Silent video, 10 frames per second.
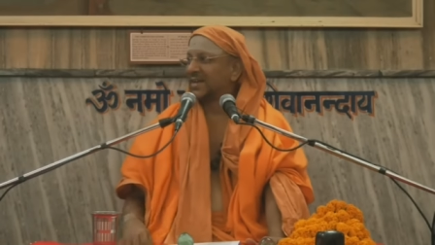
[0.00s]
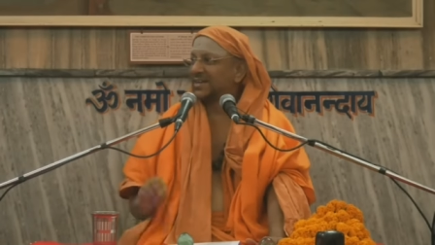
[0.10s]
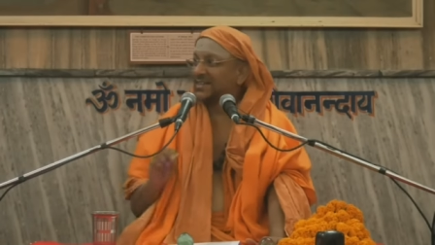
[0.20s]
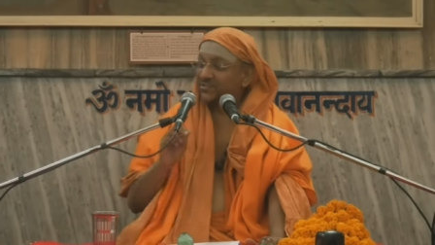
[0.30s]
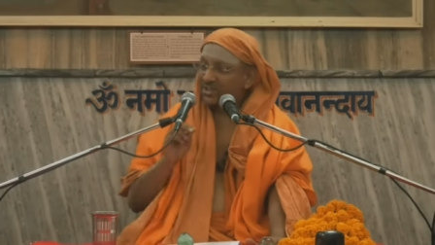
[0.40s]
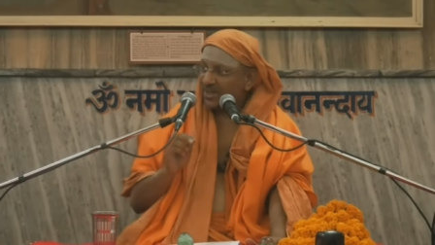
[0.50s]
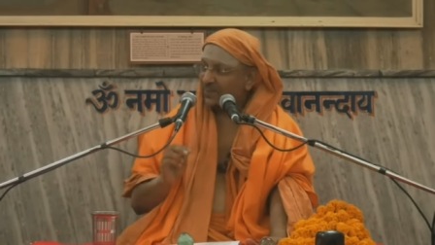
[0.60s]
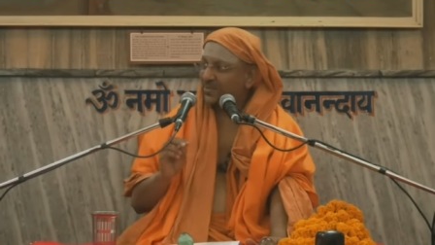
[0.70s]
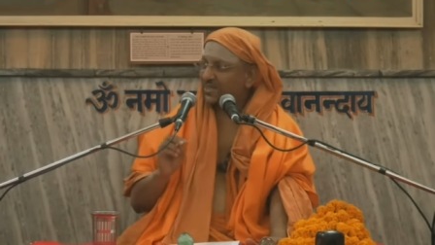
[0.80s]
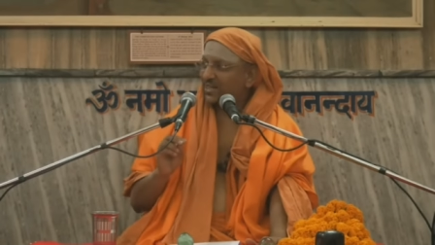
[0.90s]
And in
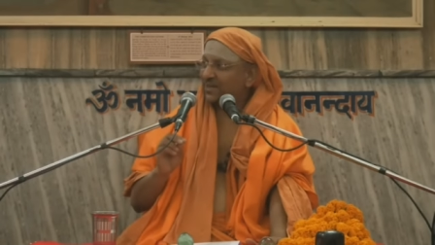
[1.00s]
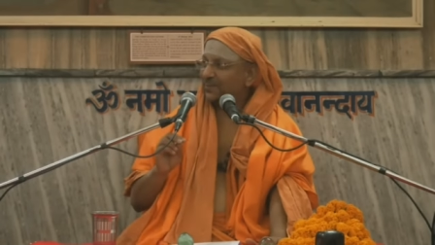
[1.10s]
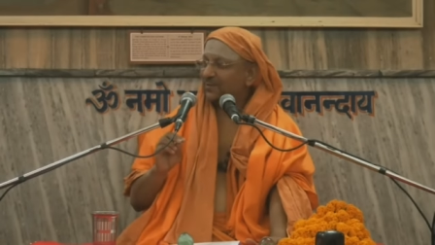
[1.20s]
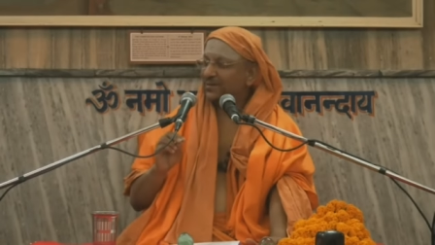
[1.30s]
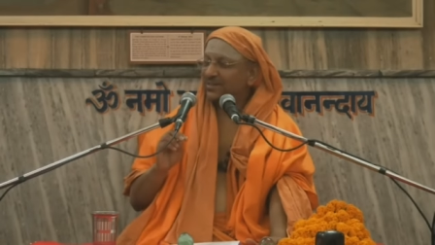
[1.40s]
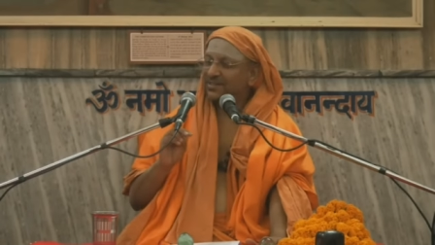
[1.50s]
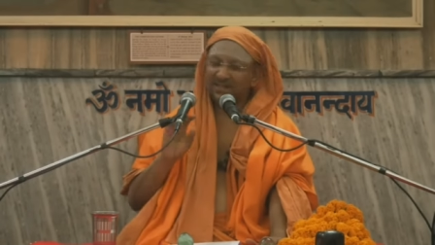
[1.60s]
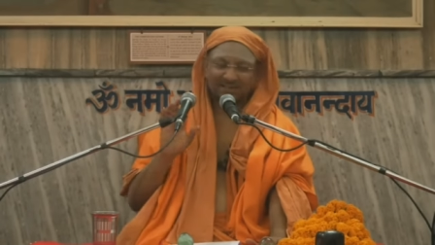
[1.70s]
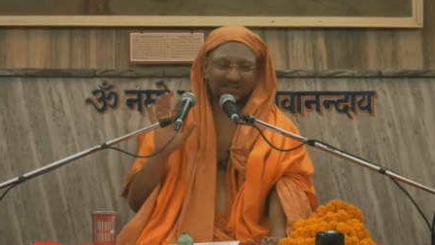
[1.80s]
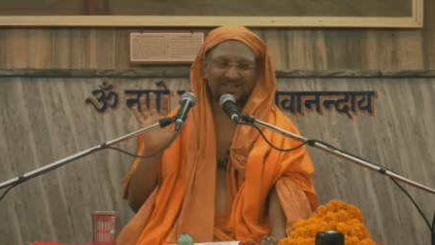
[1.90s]
deep sleep,
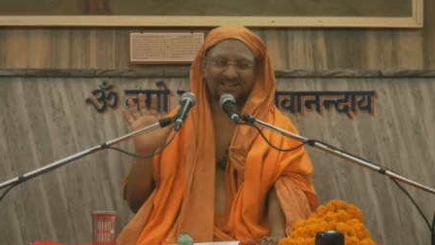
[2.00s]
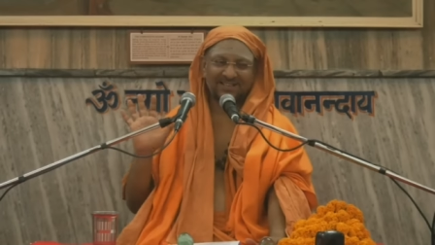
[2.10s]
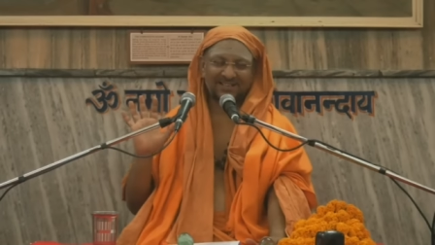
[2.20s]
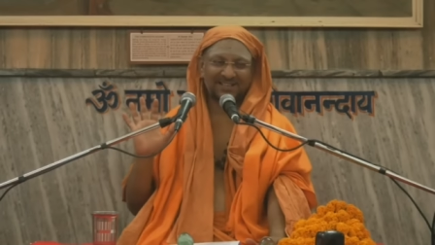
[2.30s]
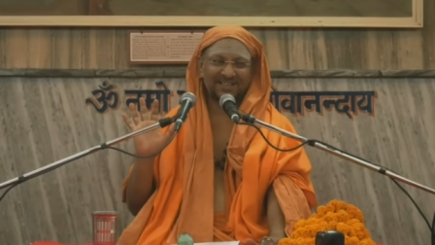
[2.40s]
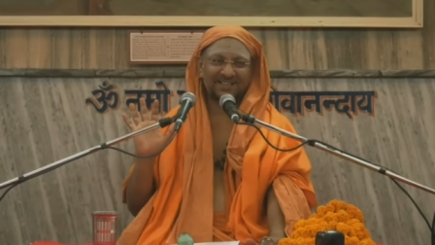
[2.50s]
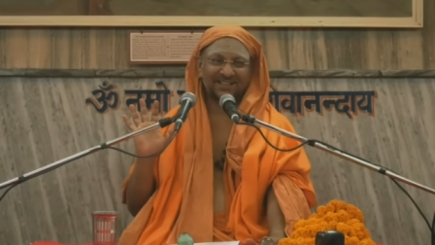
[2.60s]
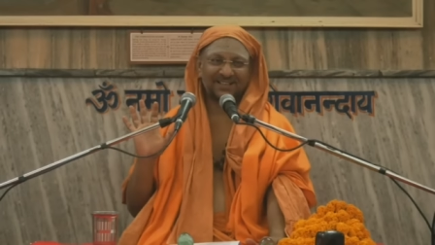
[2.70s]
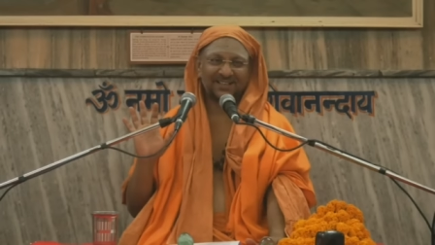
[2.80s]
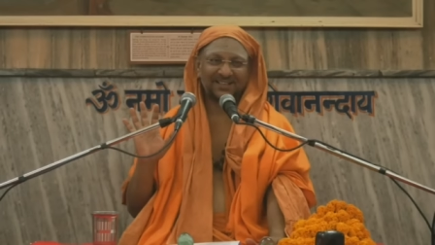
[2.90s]
nothing is
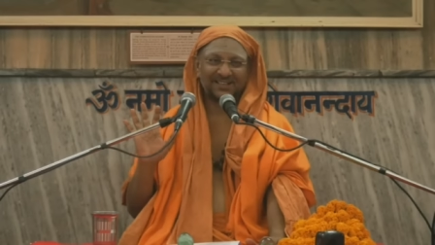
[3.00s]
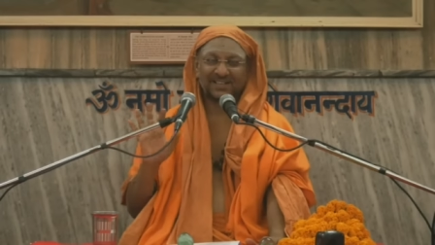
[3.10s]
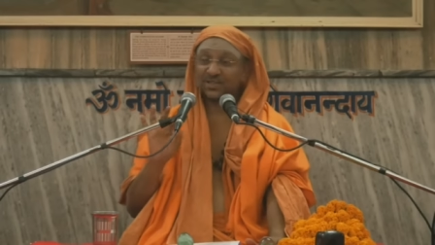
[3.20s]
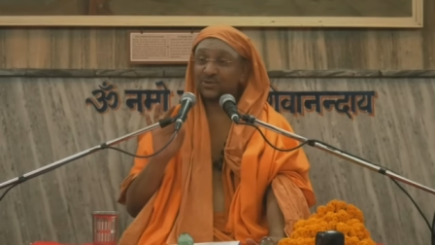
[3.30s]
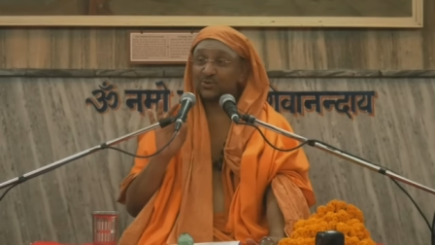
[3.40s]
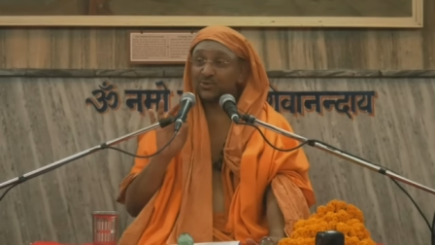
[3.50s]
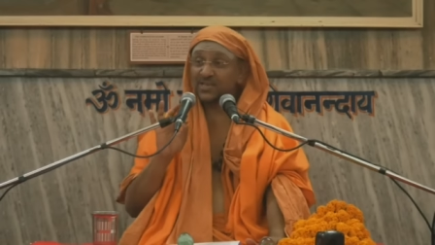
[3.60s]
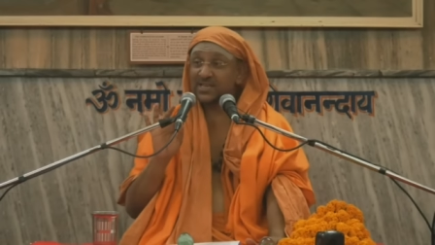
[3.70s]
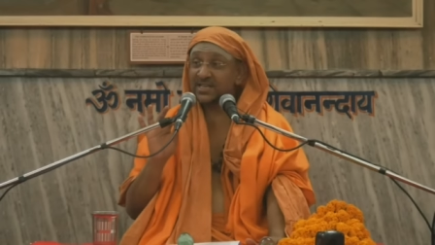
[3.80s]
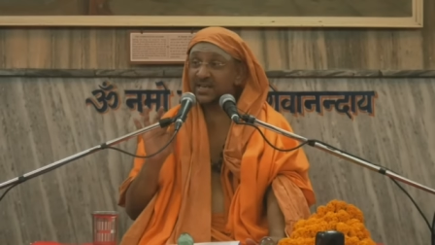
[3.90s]
seen, there is no
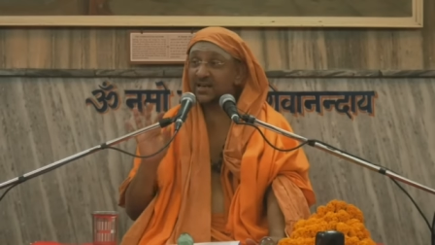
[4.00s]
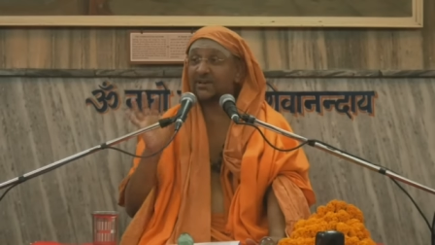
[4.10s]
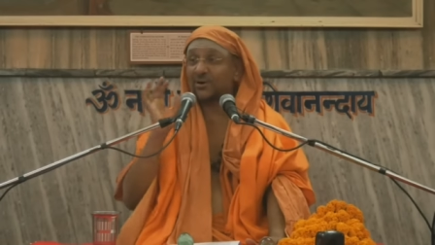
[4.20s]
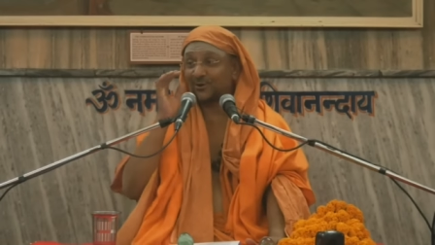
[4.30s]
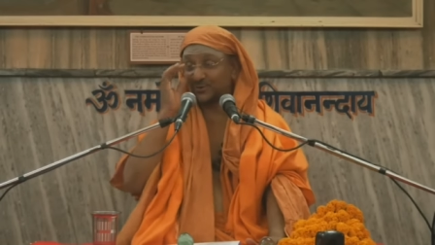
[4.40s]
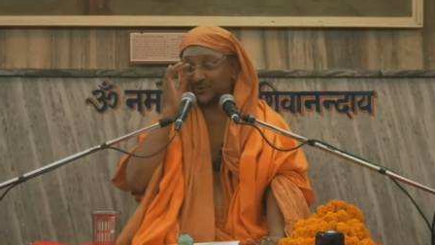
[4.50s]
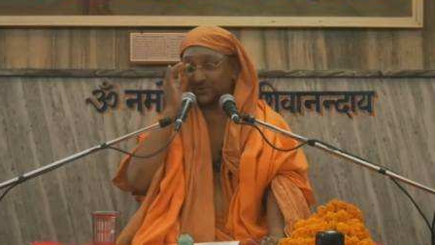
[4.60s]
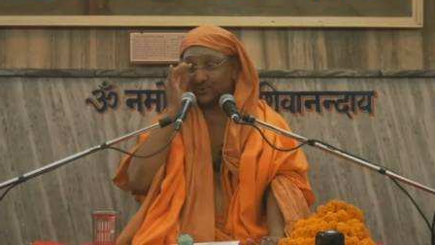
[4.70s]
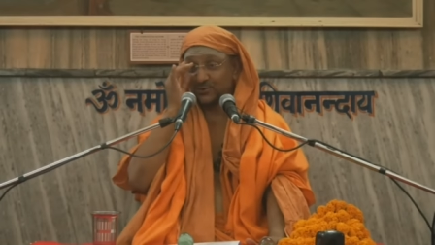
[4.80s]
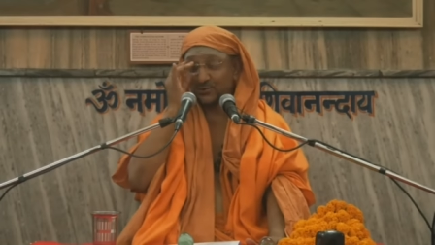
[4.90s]
seer
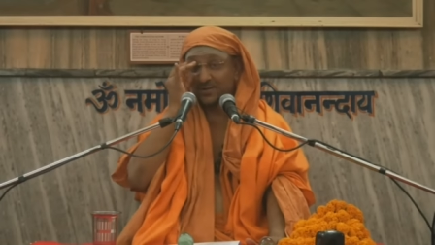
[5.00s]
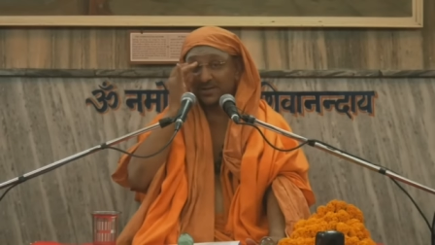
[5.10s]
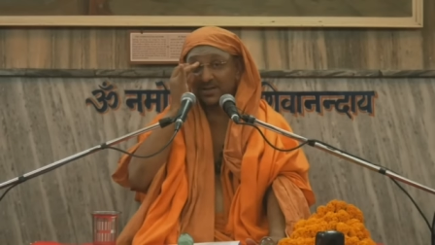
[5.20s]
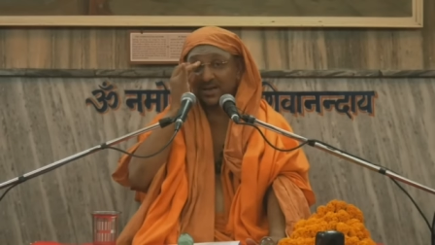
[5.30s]
also,